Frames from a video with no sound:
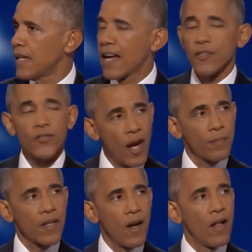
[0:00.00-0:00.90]
Donald
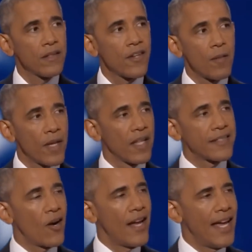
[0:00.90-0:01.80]
Trump calls our
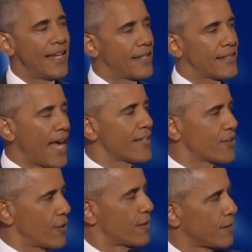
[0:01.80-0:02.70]
military a
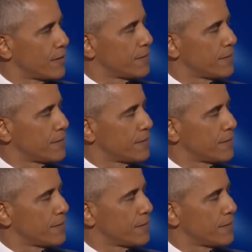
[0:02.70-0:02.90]
disaster.